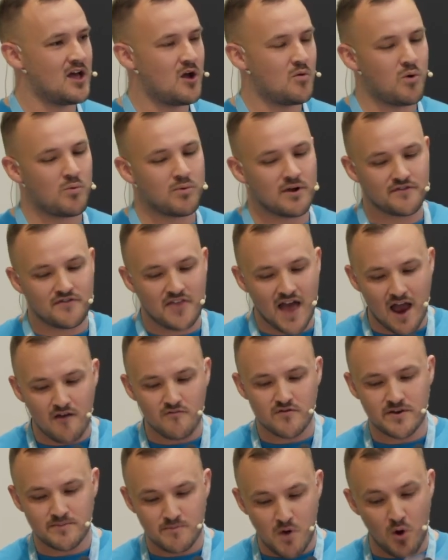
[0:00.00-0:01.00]
But with that
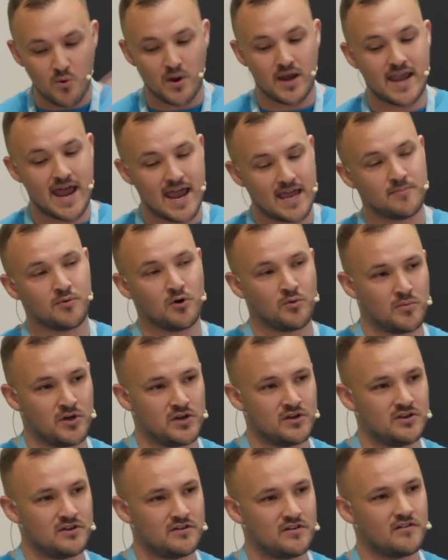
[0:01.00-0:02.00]
remote
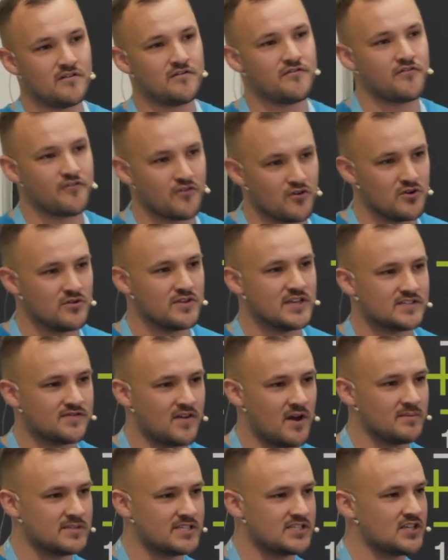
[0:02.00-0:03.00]
enablement through this
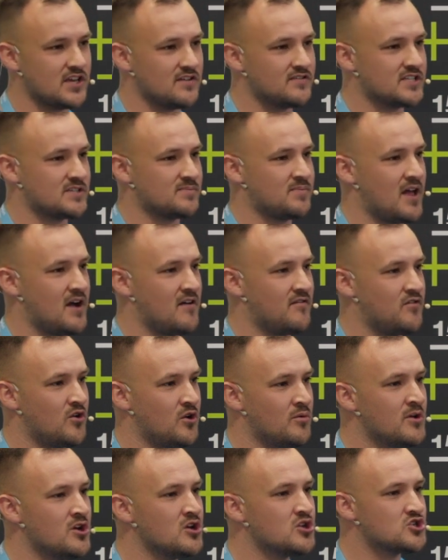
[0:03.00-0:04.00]
pharmacy services
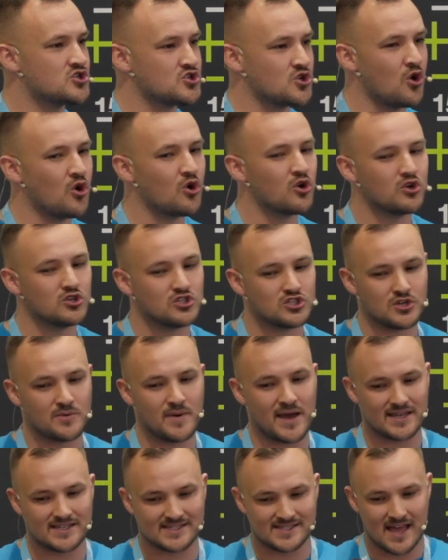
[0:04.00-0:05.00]
platform, Sean could do
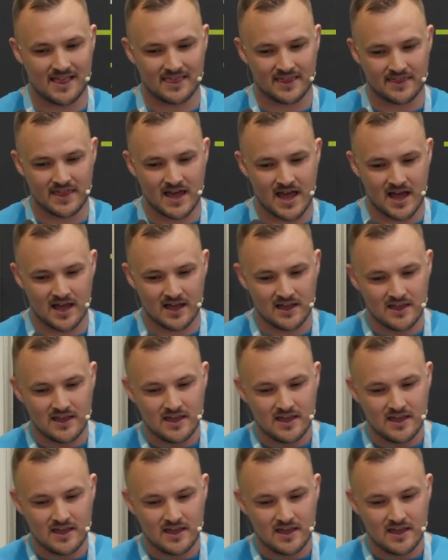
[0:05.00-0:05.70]
exactly that.